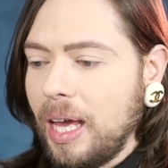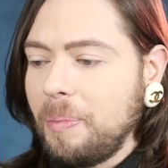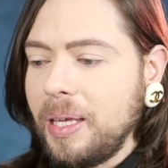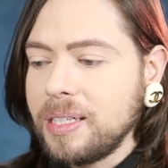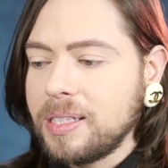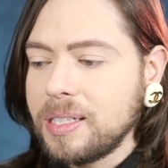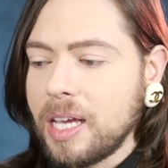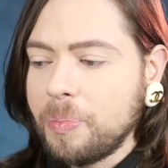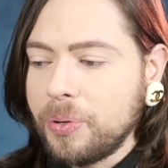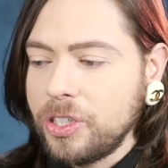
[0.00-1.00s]
Amina says,
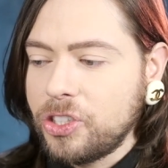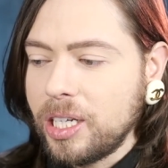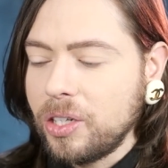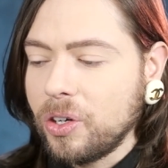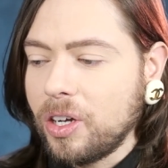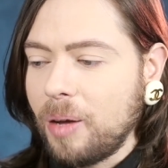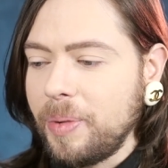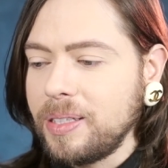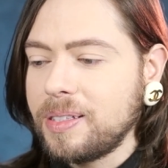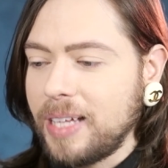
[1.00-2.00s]
I appreciated your
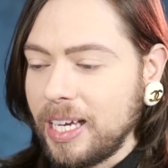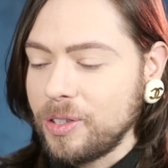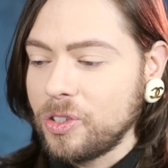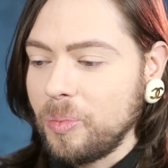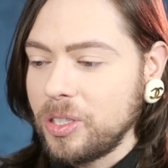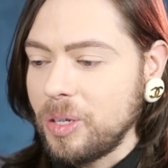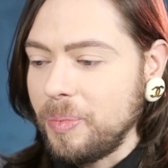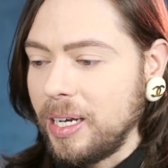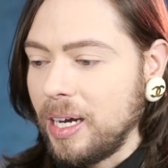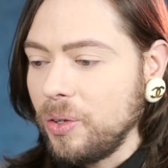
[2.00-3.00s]
comments. Thank you so much,
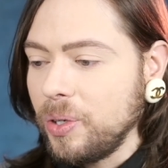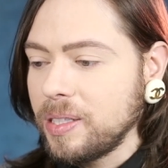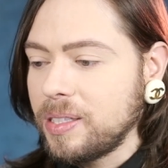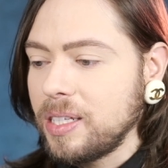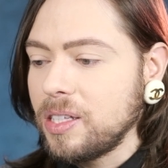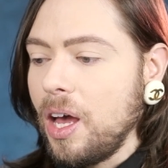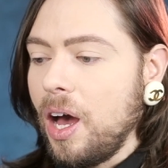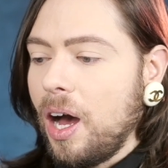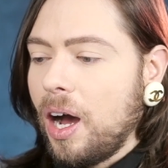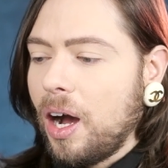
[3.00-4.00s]
Amina. Lucas says,
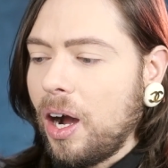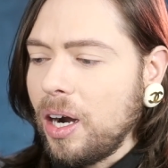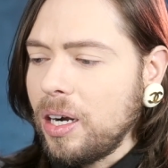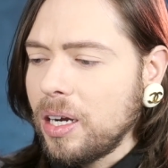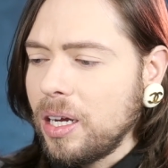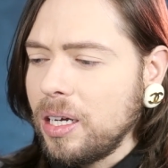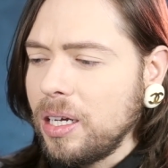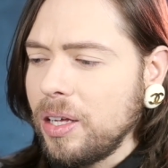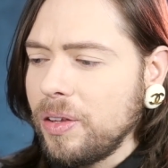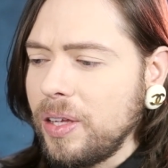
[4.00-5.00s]
are
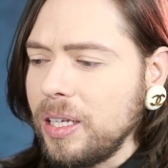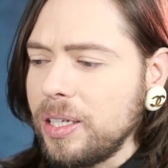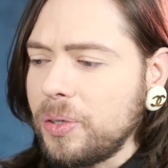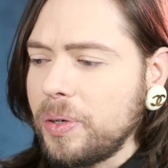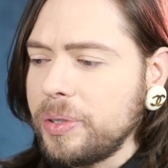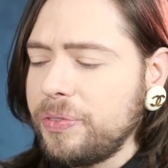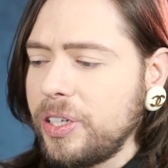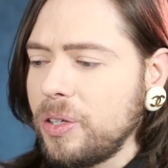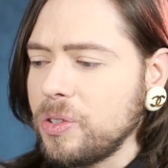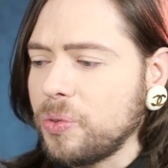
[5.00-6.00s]
the literary
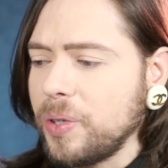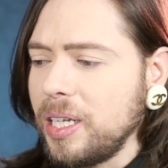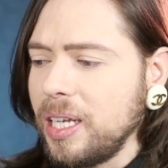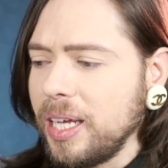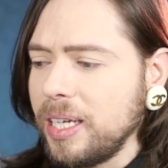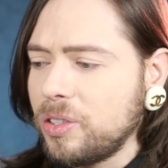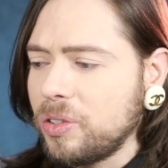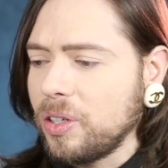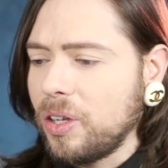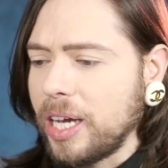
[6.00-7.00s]
videos really linked
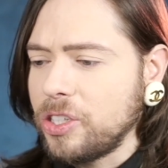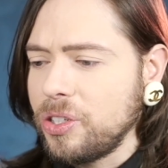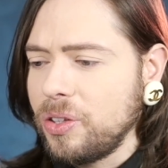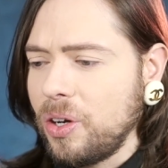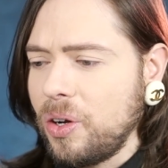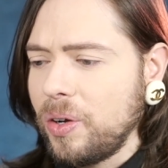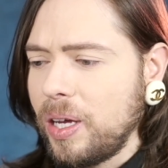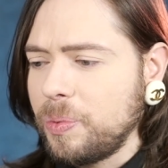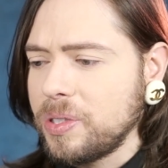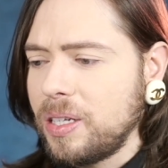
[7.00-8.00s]
to the collection, though?
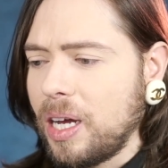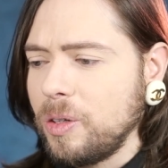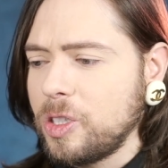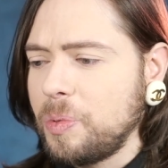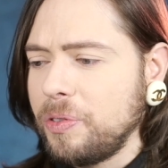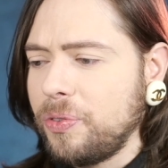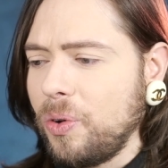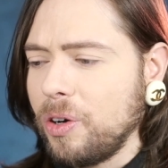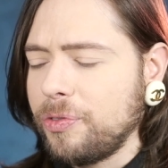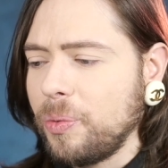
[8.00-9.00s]
It was announced
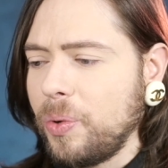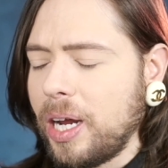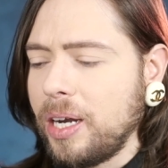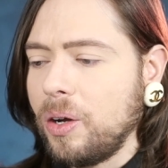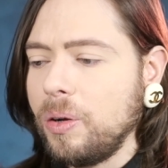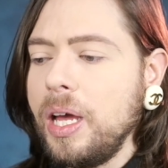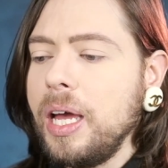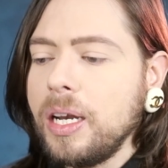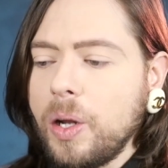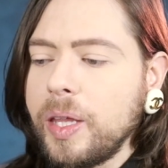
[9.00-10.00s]
before, from what I know.
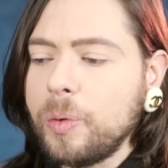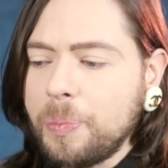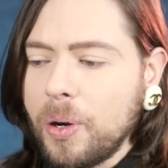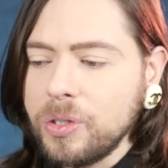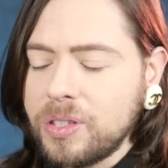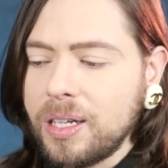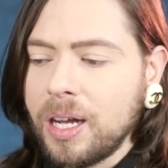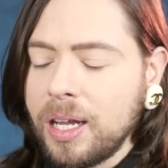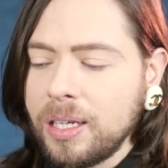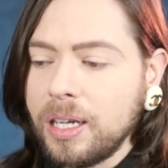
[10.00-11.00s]
No, they were posted
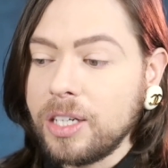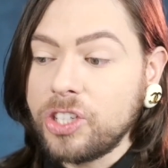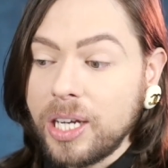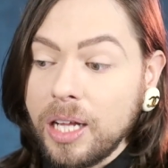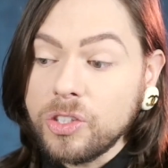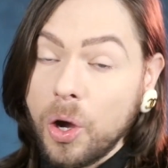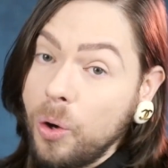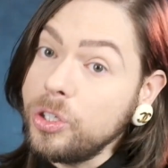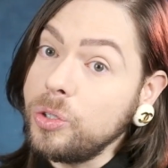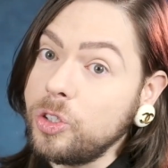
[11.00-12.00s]
on Chanel's
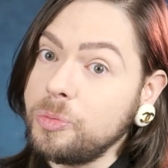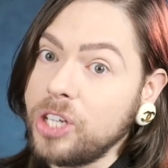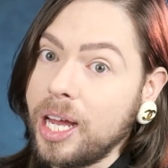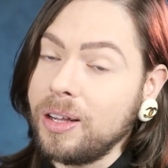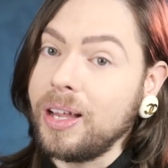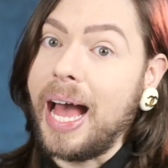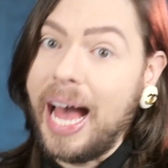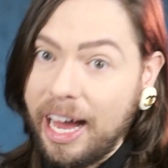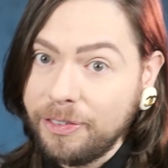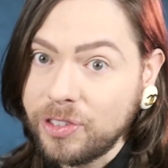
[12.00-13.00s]
own YouTube channel
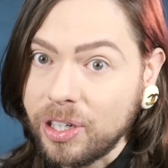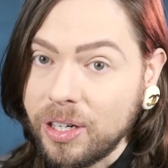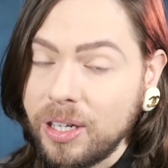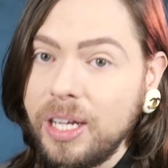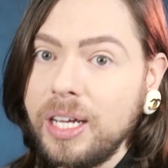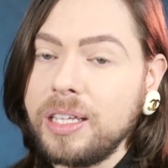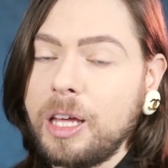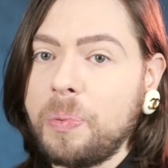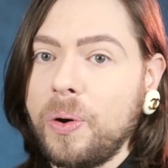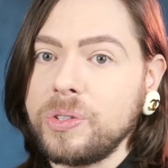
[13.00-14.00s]
after
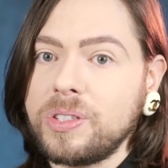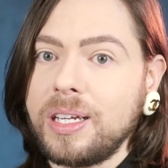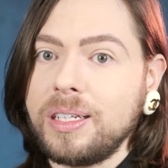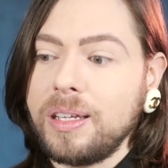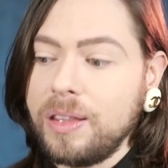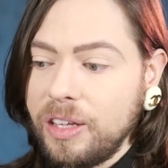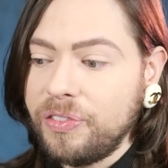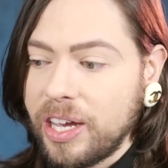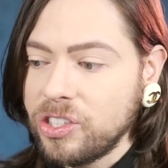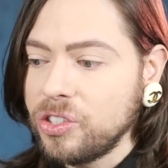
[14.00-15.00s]
they posted the
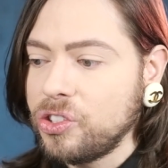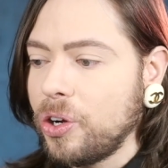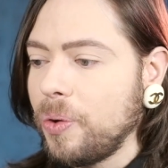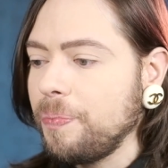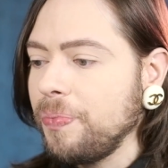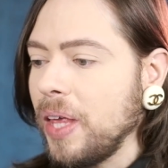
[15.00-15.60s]
fashion show.